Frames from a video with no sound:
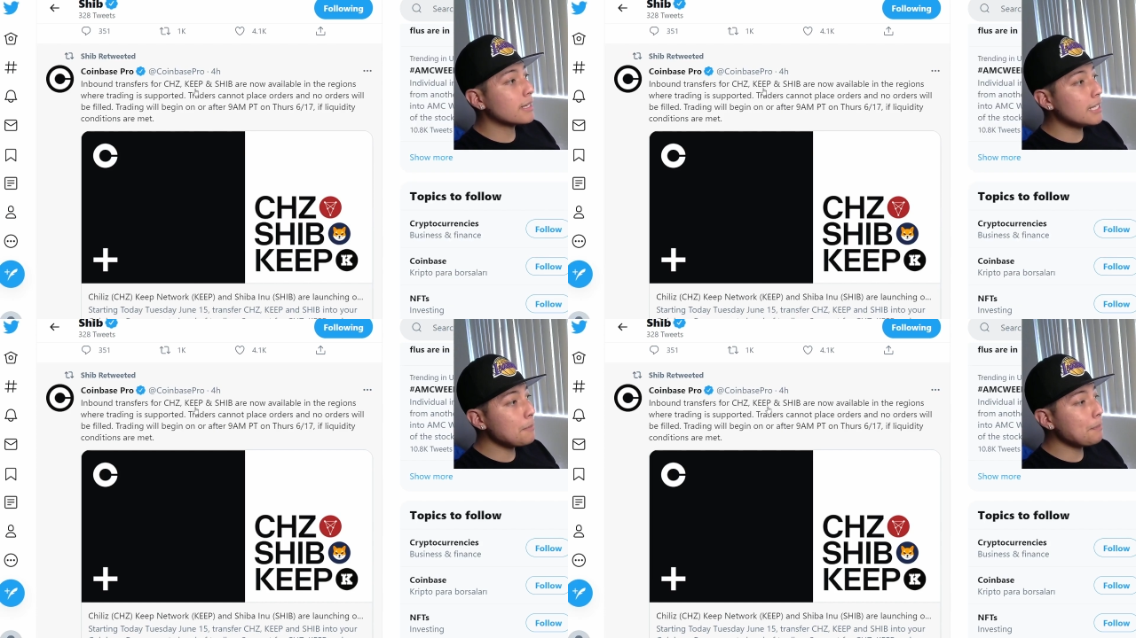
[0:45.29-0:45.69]

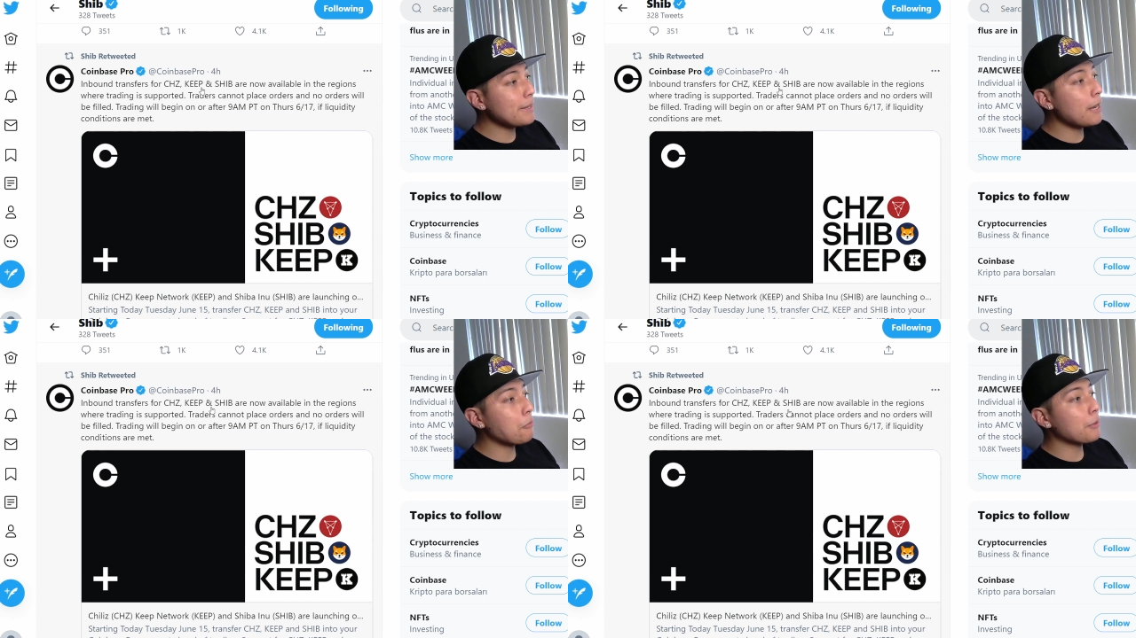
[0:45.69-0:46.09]
Keep
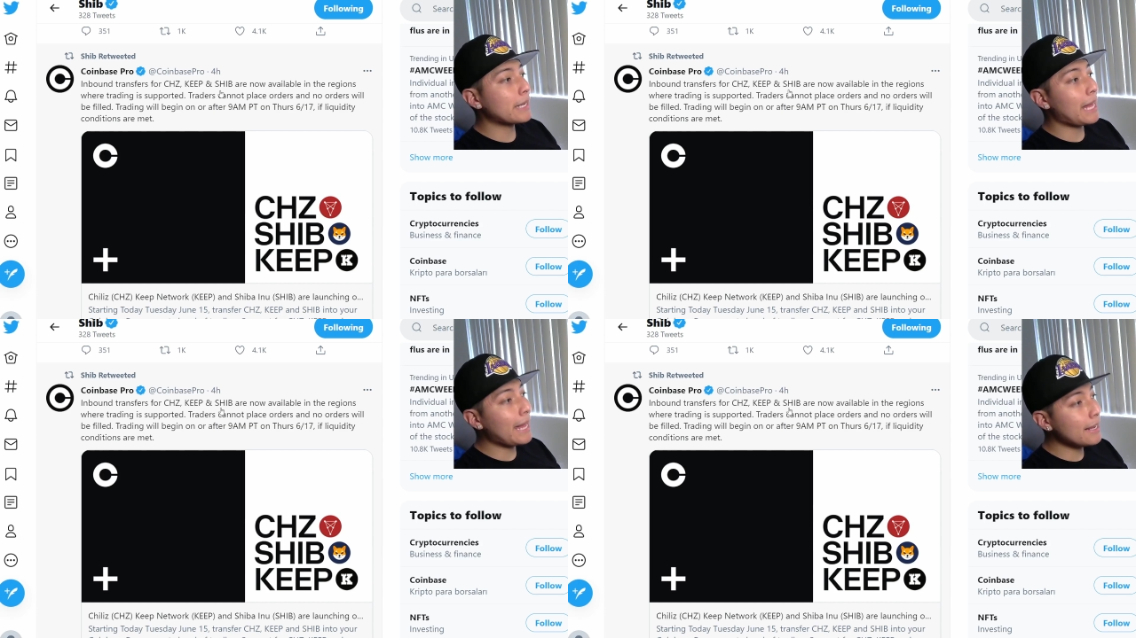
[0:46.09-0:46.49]

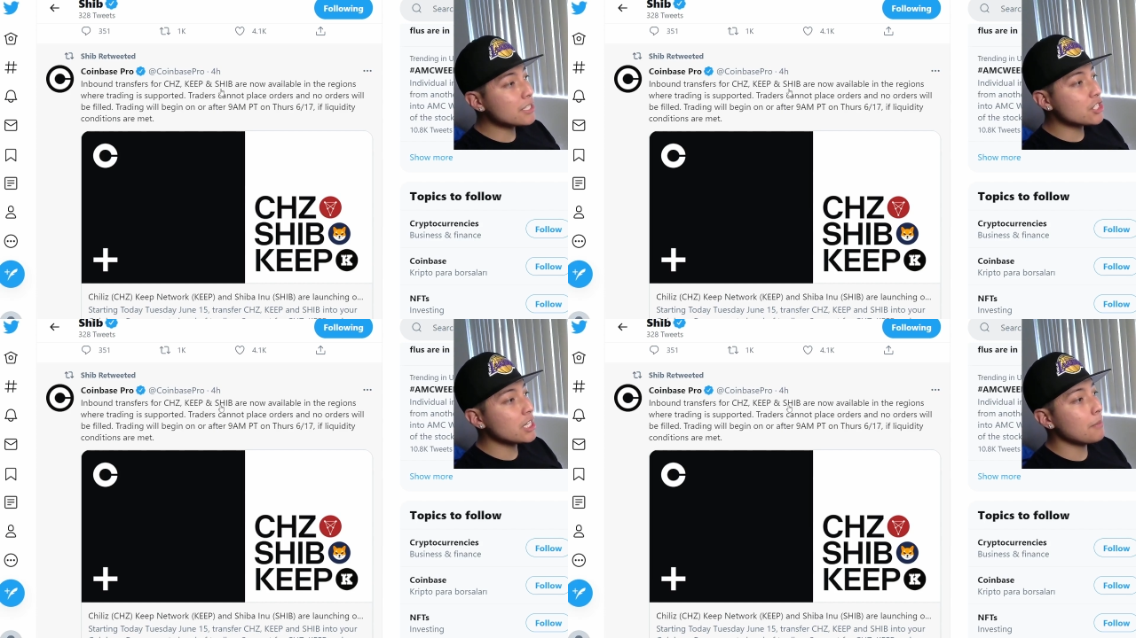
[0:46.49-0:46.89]
Network,
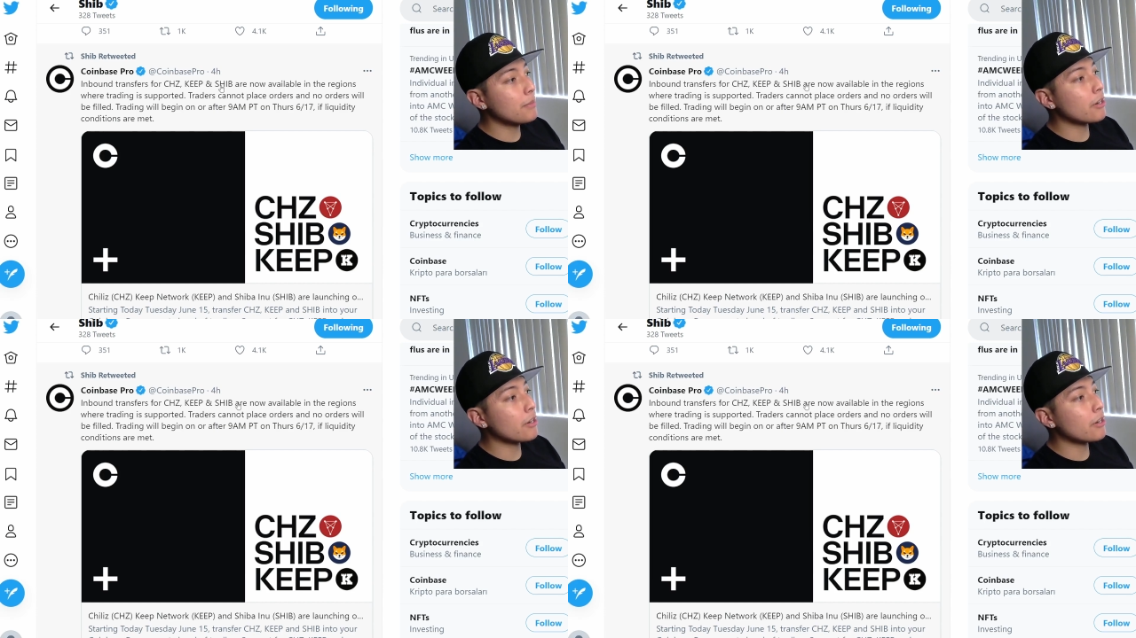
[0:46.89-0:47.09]
and SHIB.